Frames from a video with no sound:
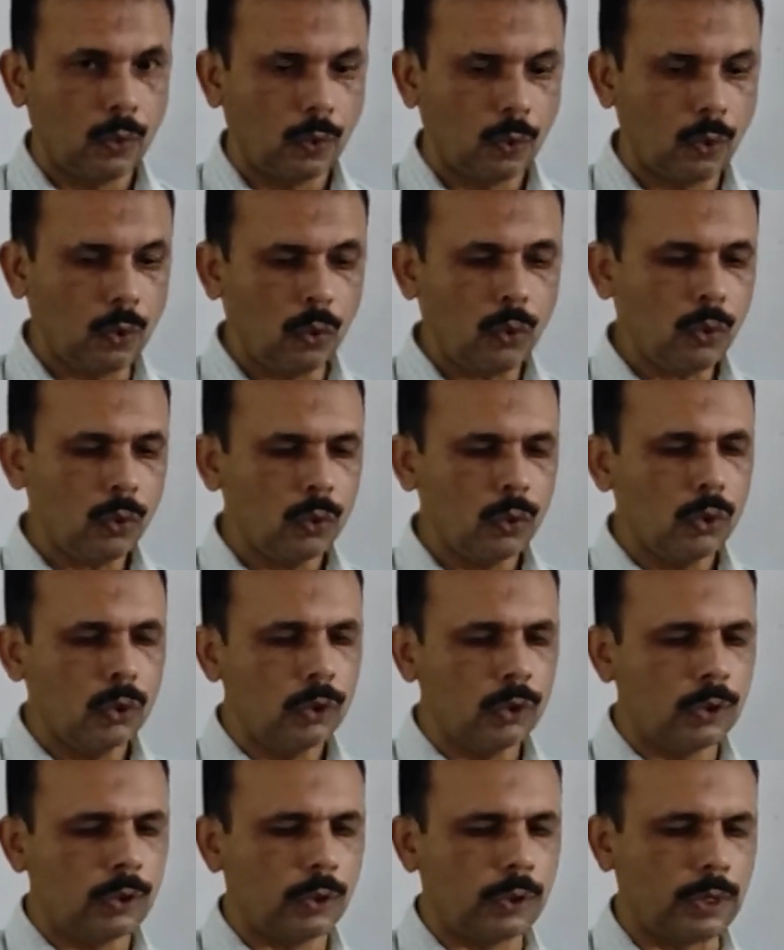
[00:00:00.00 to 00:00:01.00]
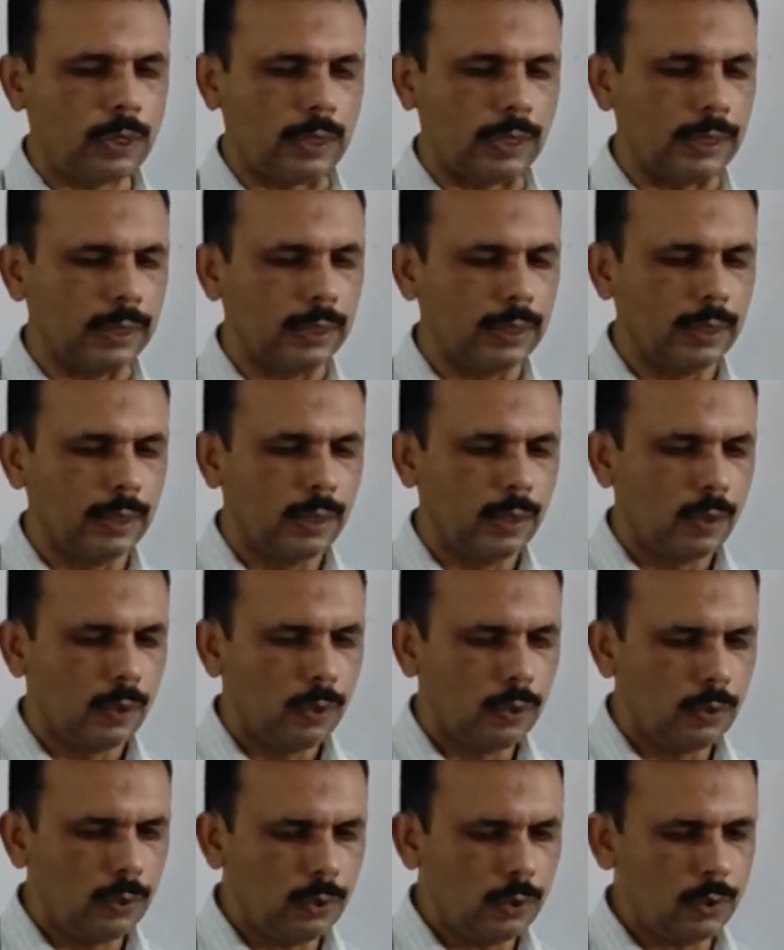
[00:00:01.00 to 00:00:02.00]
Who took
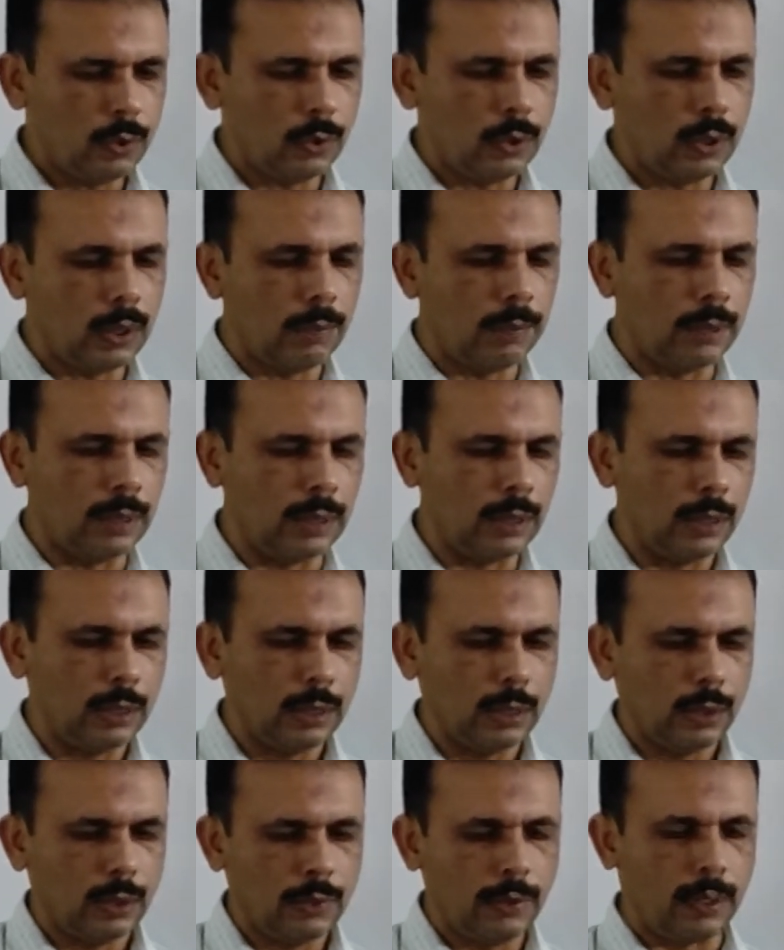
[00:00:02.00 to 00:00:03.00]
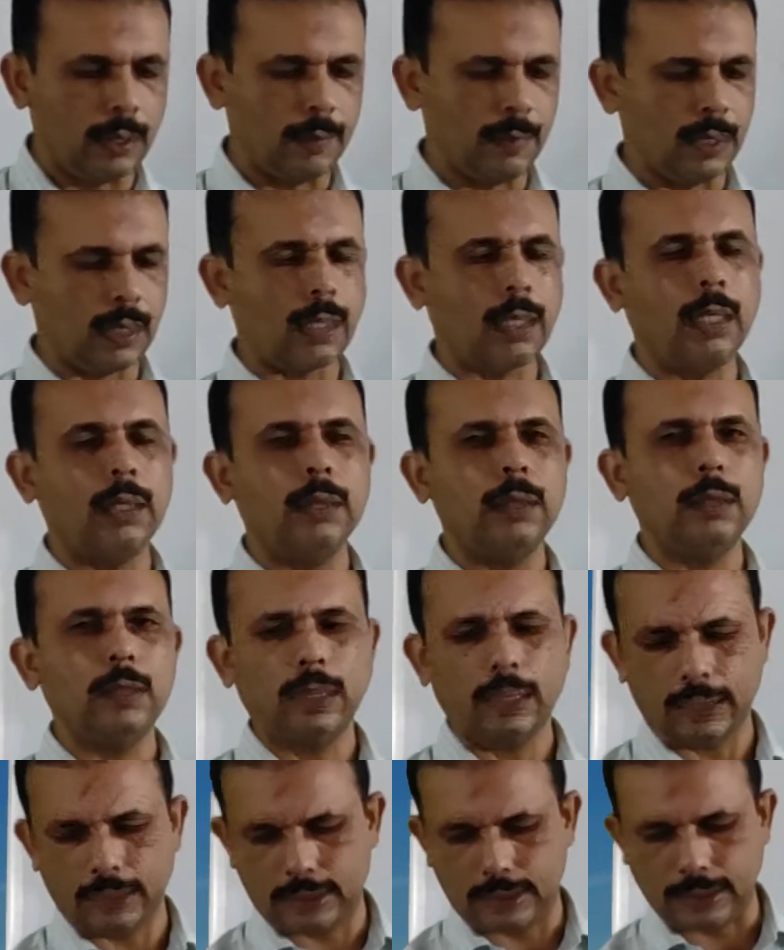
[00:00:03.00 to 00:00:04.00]
me to
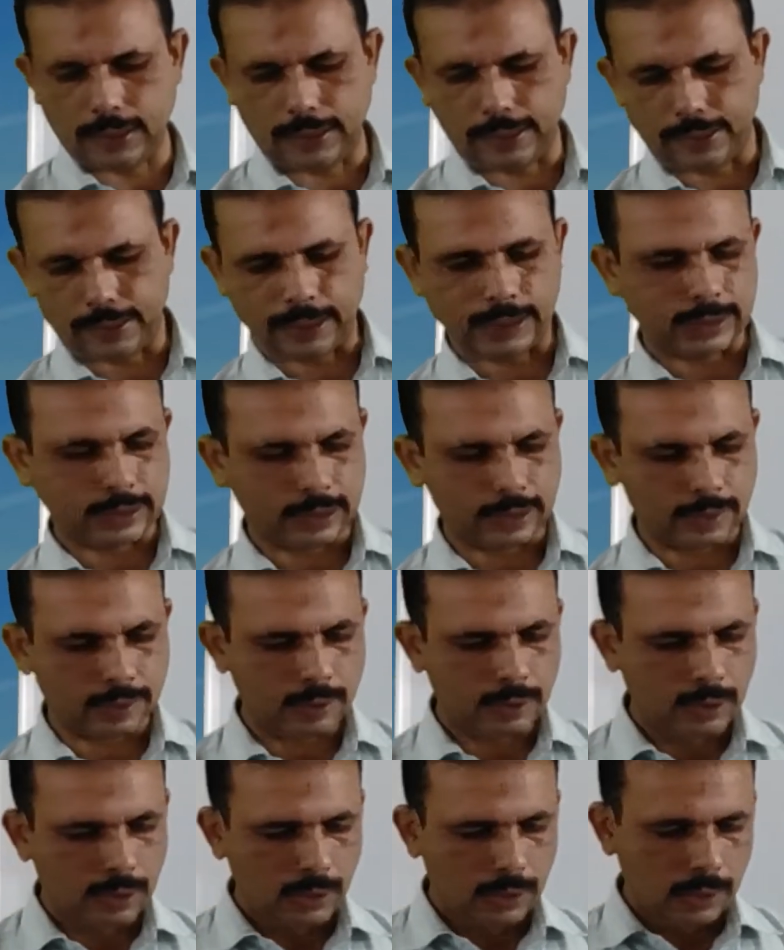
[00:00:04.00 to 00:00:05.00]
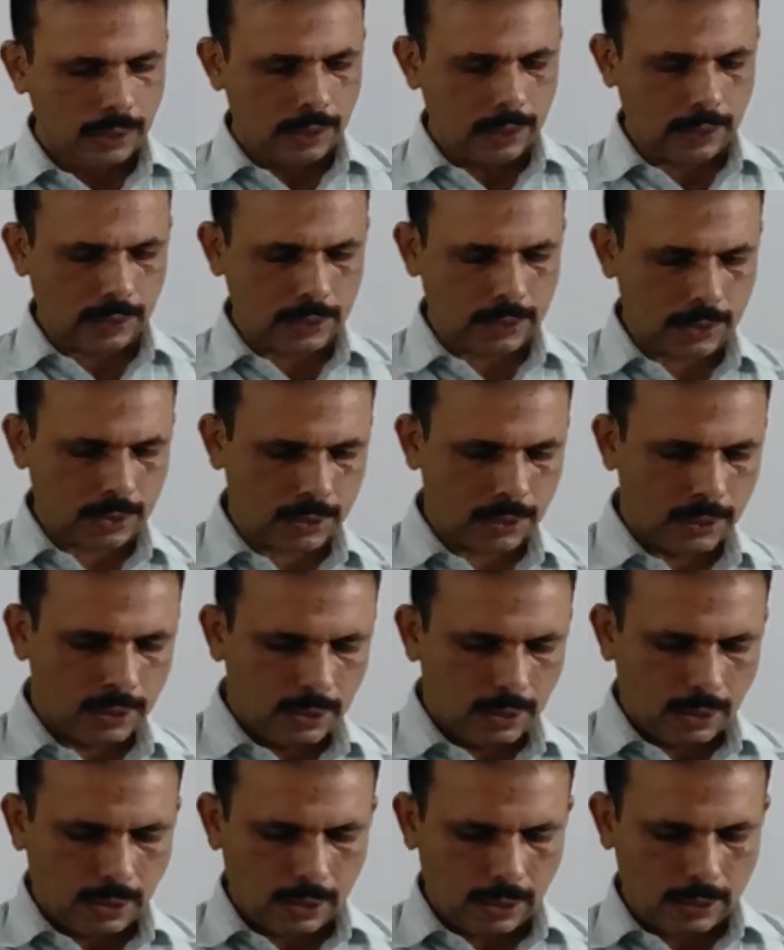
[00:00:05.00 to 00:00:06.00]
Ramakant Achrekar sir? Next,
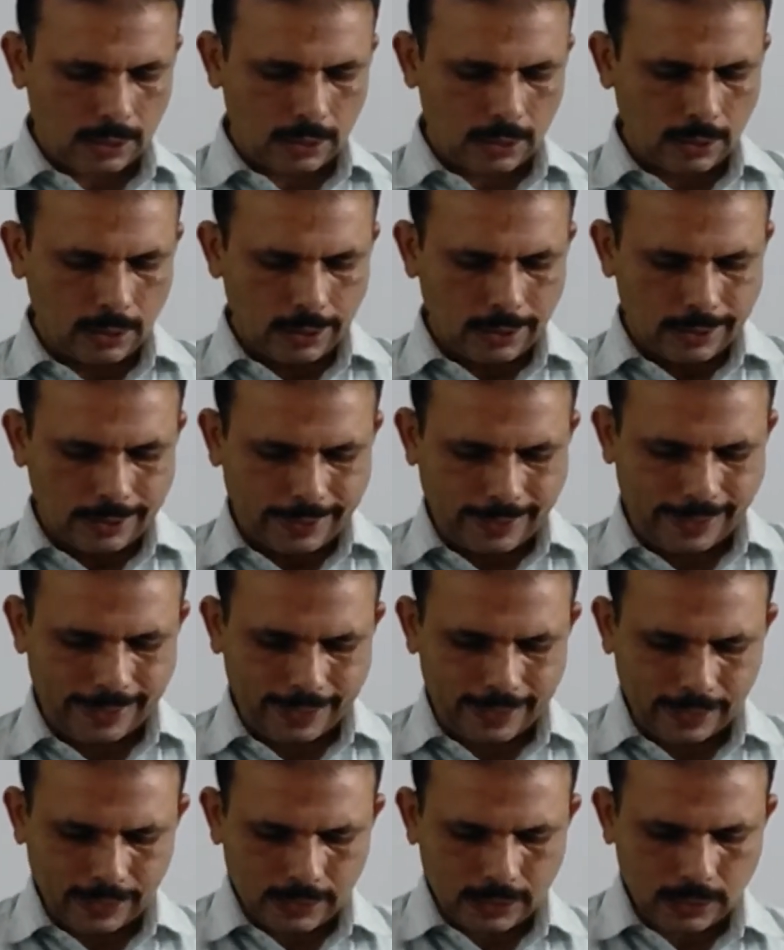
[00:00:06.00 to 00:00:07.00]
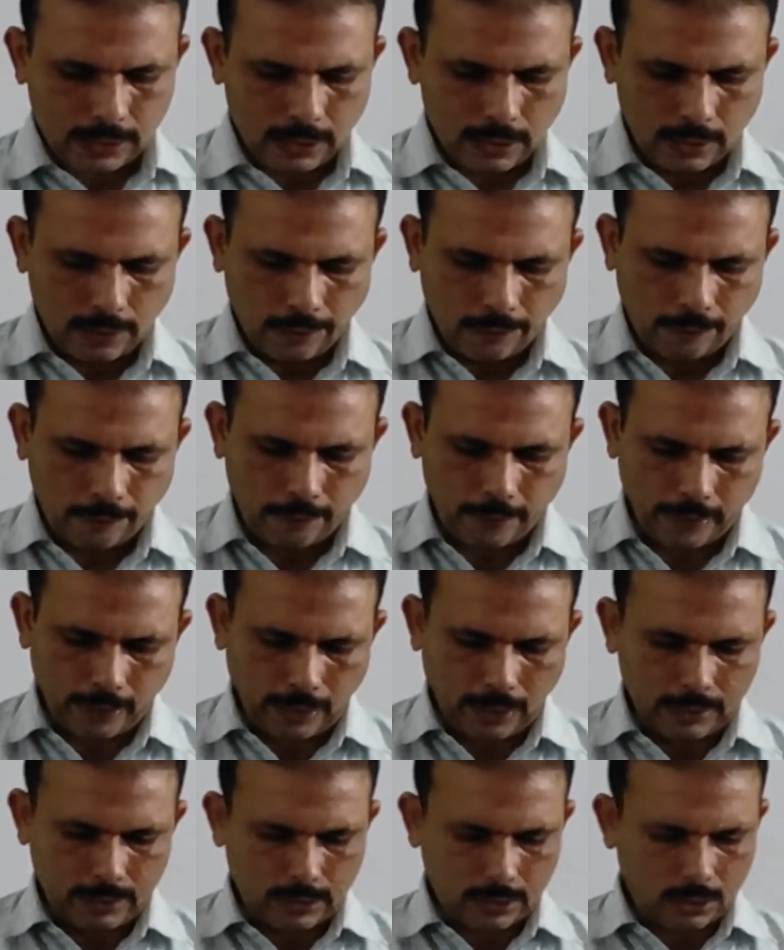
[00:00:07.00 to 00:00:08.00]
another dash. When
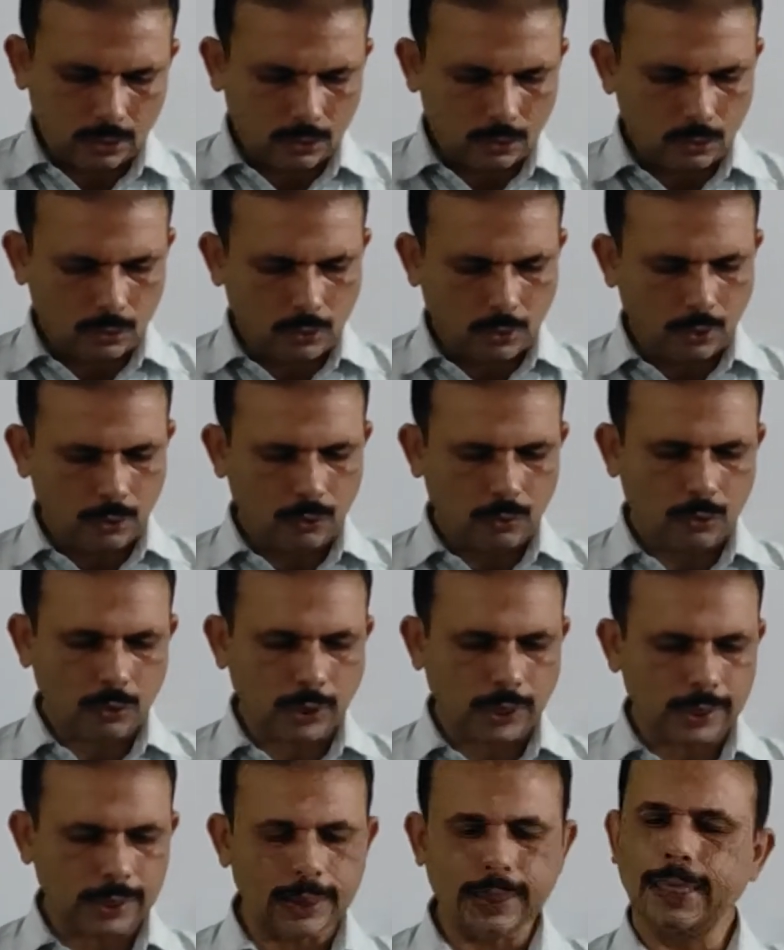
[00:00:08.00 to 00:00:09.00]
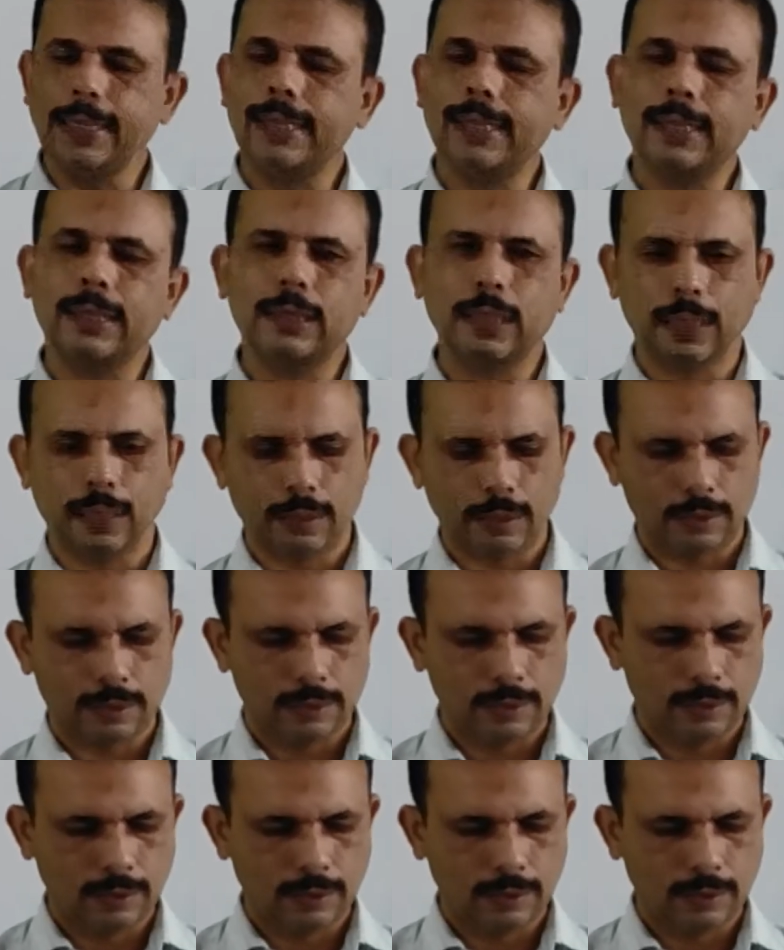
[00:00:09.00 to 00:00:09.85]
Achit took you to Achrekar sir?